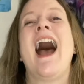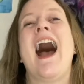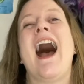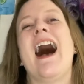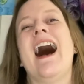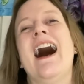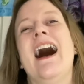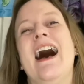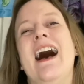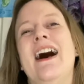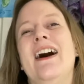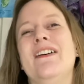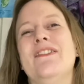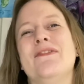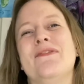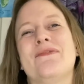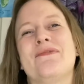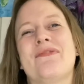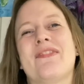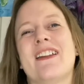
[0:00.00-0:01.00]

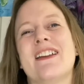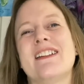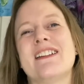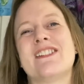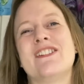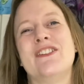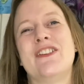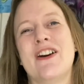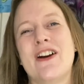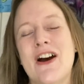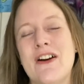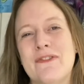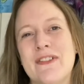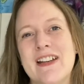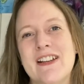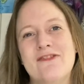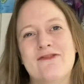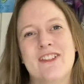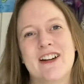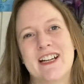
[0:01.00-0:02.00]
So you know, I've
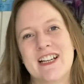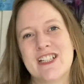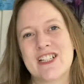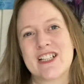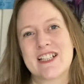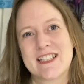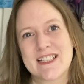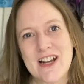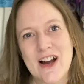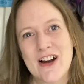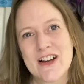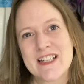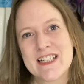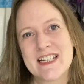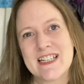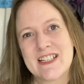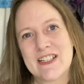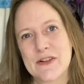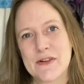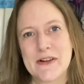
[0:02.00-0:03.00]
only really just
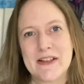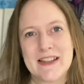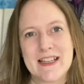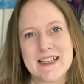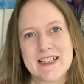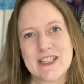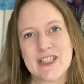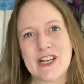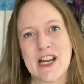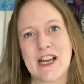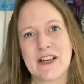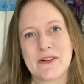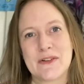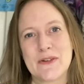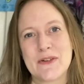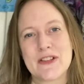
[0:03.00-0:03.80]
started doing this channel,